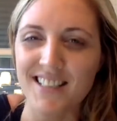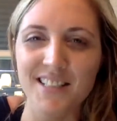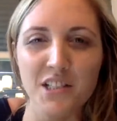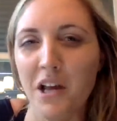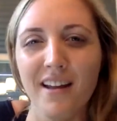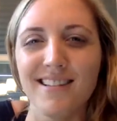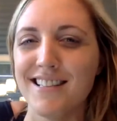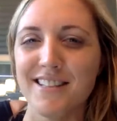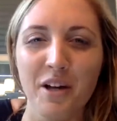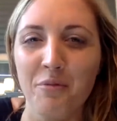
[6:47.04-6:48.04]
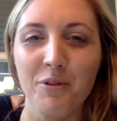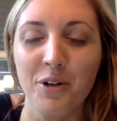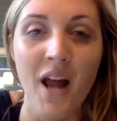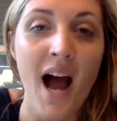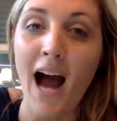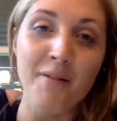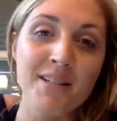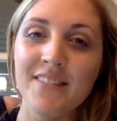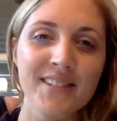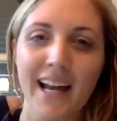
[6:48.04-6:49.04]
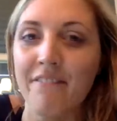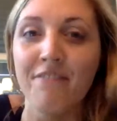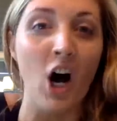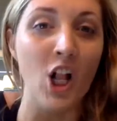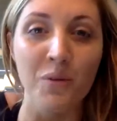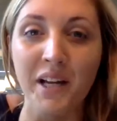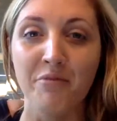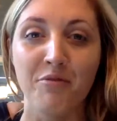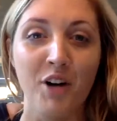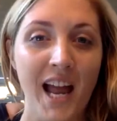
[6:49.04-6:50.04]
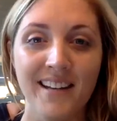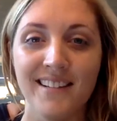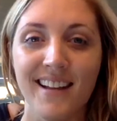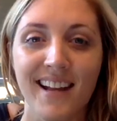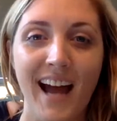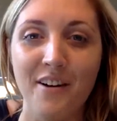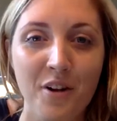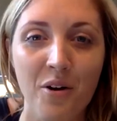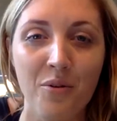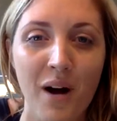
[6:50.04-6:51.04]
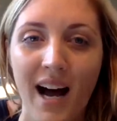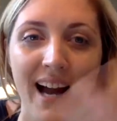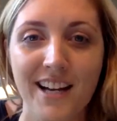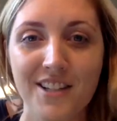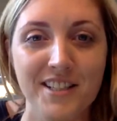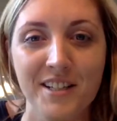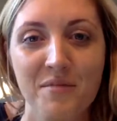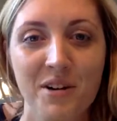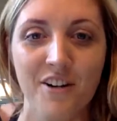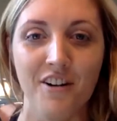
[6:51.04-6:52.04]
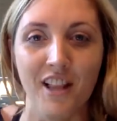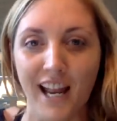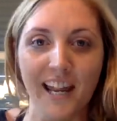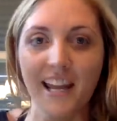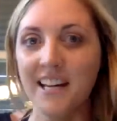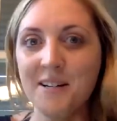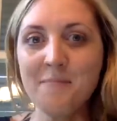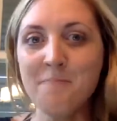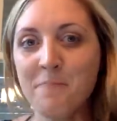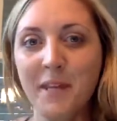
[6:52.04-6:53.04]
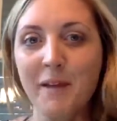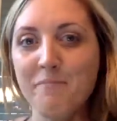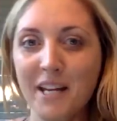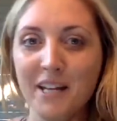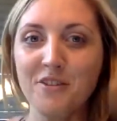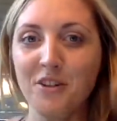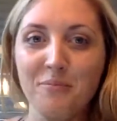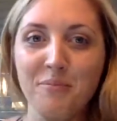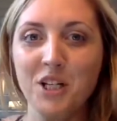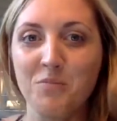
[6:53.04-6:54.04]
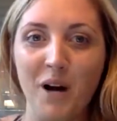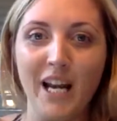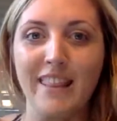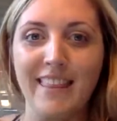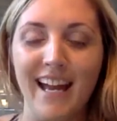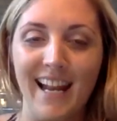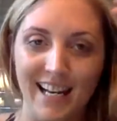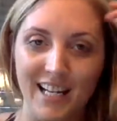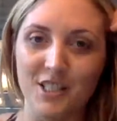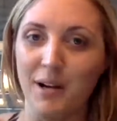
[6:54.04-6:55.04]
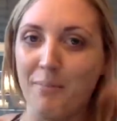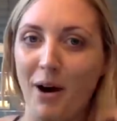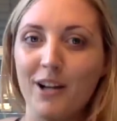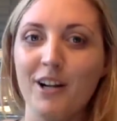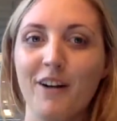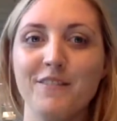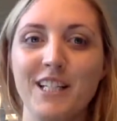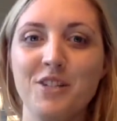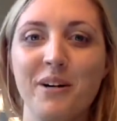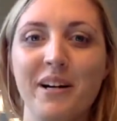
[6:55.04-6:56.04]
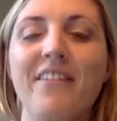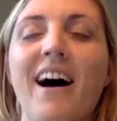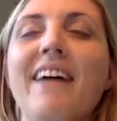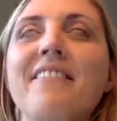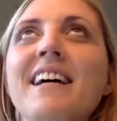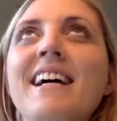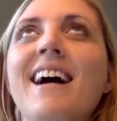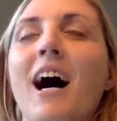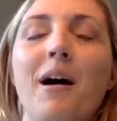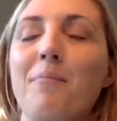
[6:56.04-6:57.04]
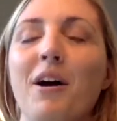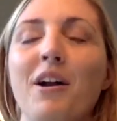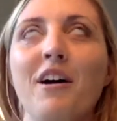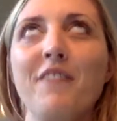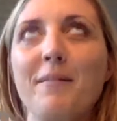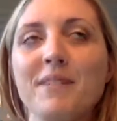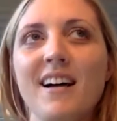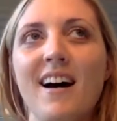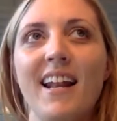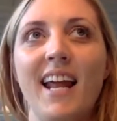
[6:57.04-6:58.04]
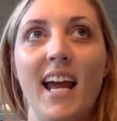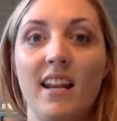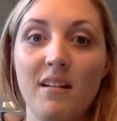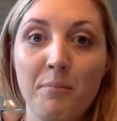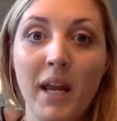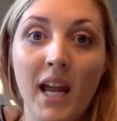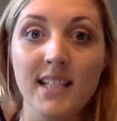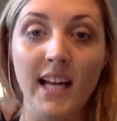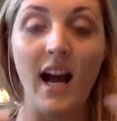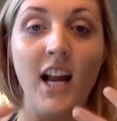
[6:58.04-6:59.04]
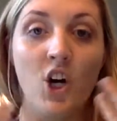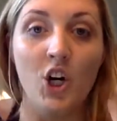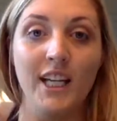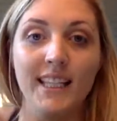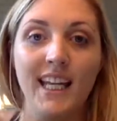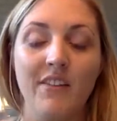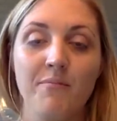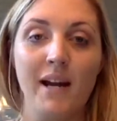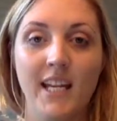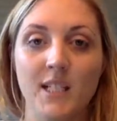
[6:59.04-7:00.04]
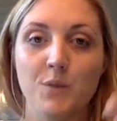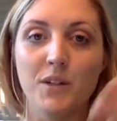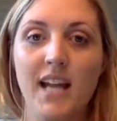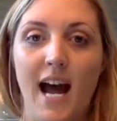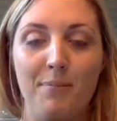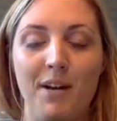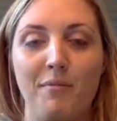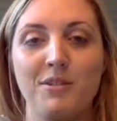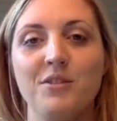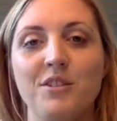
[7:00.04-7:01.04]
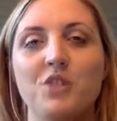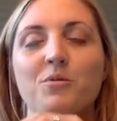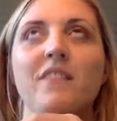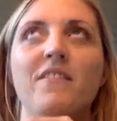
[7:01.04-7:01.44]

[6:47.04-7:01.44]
It's so rude. I was even like following a friend. Like, I don't know why. I just didn't want her to like get me into her Beachbody thing. So I bought it off T25. I bought it off Amazon. And because I couldn't leave, my kids would nap and I would do T25.